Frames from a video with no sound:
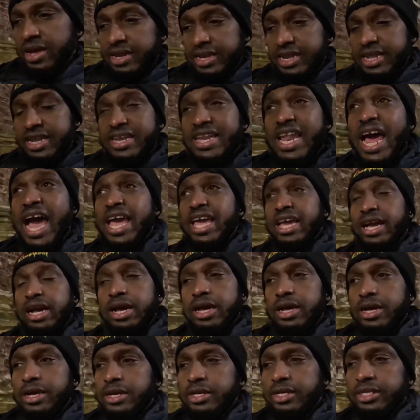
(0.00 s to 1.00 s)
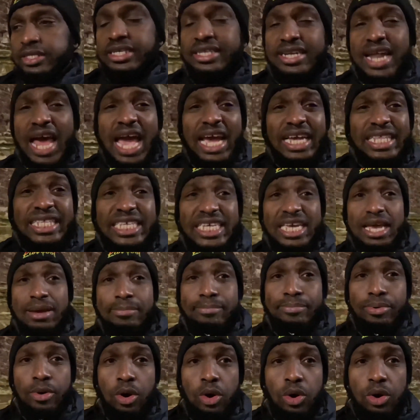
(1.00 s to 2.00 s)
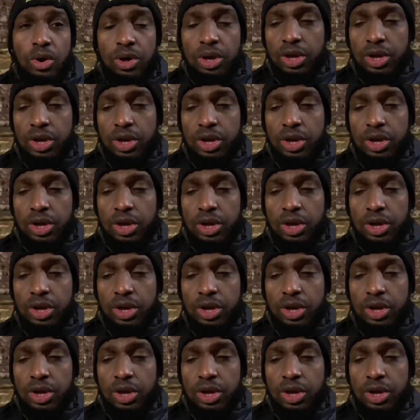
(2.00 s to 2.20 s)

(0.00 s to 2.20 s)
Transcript: the Nike Tempo.